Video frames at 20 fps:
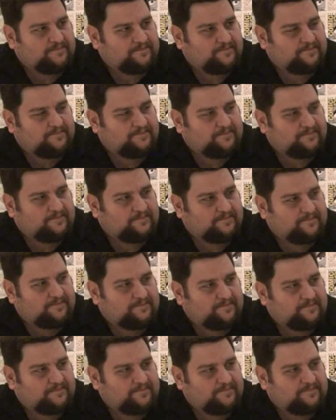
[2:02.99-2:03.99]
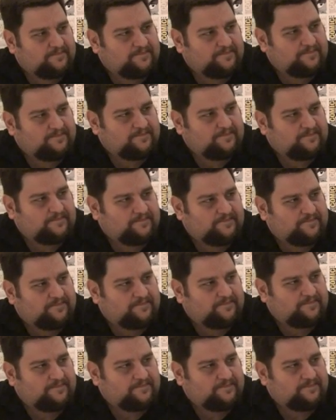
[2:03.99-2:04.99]

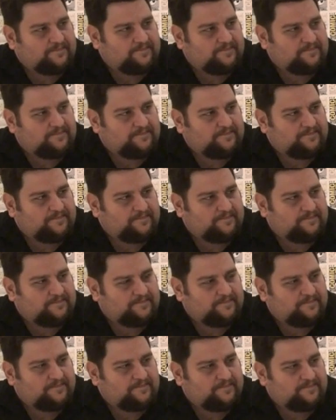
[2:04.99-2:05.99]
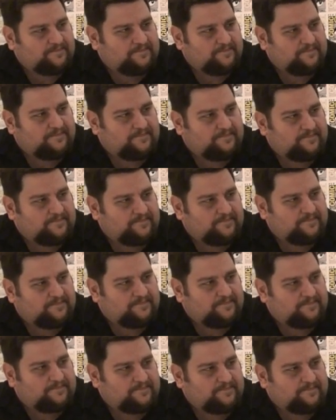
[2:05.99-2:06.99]

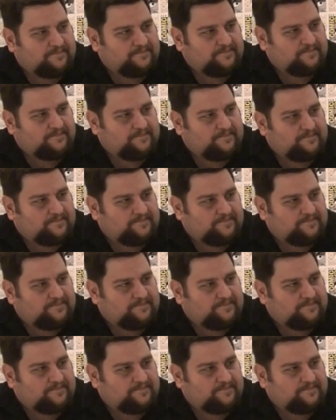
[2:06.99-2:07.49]
(silent)